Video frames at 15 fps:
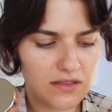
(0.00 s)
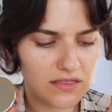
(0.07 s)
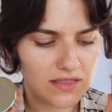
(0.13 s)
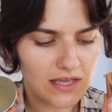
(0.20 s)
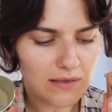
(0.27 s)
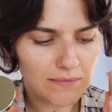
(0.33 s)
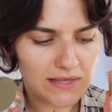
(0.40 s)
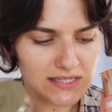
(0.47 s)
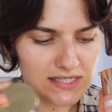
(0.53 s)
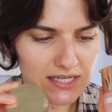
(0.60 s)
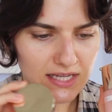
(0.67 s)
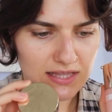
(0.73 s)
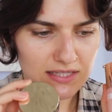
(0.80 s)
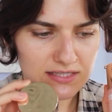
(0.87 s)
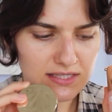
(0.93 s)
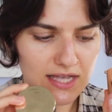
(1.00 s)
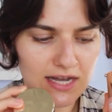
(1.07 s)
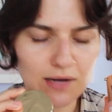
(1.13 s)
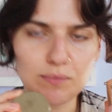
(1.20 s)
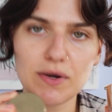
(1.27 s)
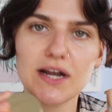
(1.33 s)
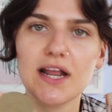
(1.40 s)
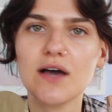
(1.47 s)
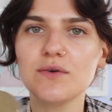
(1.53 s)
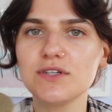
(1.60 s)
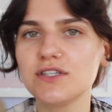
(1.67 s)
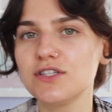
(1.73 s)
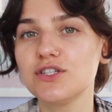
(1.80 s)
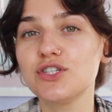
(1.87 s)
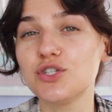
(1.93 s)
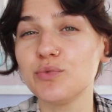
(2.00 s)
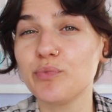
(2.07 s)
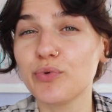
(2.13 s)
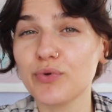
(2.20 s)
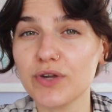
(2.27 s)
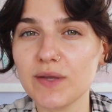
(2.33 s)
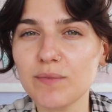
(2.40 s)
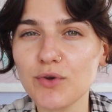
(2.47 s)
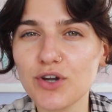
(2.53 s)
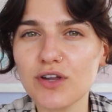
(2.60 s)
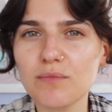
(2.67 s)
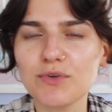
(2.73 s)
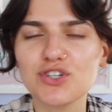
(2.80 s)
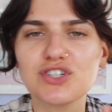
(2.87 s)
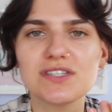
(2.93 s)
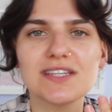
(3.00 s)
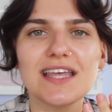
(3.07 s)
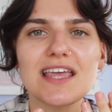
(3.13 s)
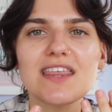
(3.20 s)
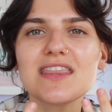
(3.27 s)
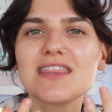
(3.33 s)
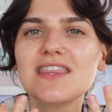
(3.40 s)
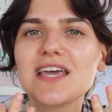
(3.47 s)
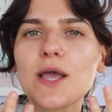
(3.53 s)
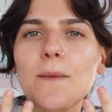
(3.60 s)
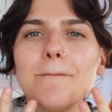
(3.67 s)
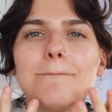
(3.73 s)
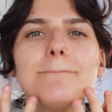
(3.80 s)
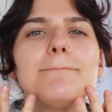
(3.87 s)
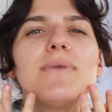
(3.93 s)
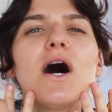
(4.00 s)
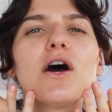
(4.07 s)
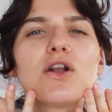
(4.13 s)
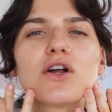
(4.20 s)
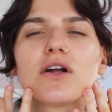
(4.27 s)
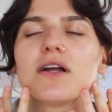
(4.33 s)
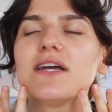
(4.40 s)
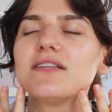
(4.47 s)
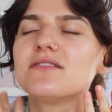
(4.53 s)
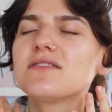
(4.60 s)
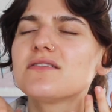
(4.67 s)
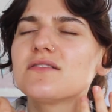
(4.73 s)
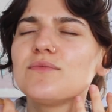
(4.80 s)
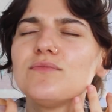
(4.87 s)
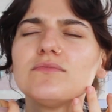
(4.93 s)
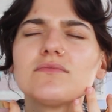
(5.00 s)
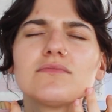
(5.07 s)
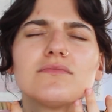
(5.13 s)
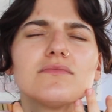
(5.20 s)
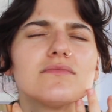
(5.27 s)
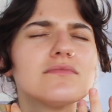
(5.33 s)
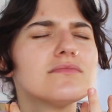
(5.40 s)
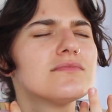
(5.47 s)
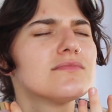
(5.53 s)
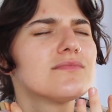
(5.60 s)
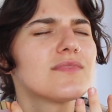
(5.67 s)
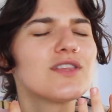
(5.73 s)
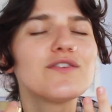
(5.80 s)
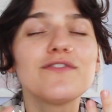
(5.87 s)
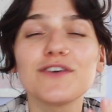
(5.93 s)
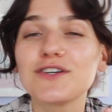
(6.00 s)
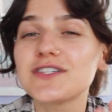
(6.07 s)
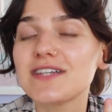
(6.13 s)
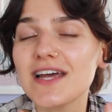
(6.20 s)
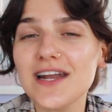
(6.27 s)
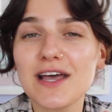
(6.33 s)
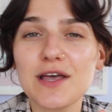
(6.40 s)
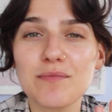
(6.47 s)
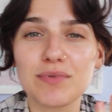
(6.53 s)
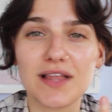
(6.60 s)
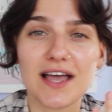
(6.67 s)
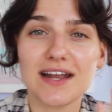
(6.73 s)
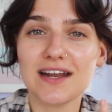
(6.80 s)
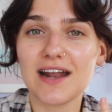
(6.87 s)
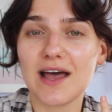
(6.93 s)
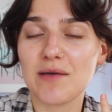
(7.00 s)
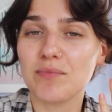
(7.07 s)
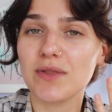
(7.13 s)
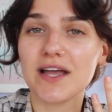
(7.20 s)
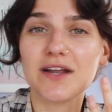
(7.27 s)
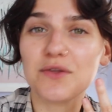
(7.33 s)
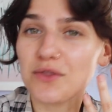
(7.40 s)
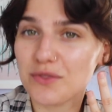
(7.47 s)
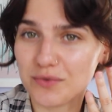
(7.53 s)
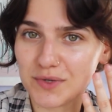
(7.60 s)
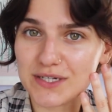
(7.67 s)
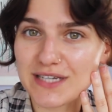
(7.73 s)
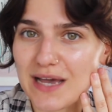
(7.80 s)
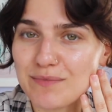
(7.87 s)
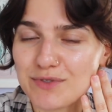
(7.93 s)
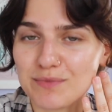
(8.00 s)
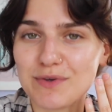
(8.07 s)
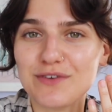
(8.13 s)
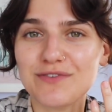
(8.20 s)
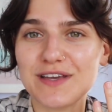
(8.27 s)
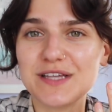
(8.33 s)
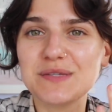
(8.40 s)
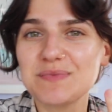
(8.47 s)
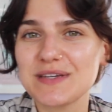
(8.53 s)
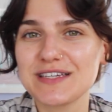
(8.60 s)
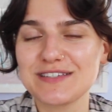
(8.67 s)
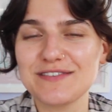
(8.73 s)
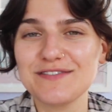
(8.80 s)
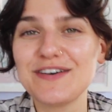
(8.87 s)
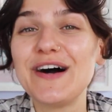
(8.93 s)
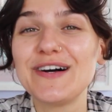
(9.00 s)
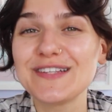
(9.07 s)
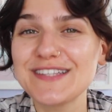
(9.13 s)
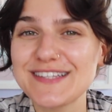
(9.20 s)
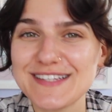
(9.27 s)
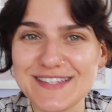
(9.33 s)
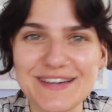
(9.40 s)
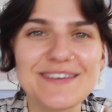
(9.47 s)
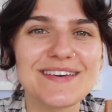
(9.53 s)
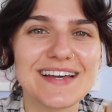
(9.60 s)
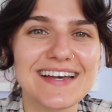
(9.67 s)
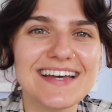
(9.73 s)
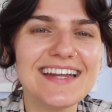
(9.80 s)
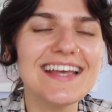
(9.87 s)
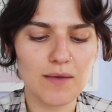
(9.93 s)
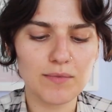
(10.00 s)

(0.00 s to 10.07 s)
The thing missing in this lineup right now is the supreme cream, which is thick butter. The first night I applied it 3 times on my face because it felt so good.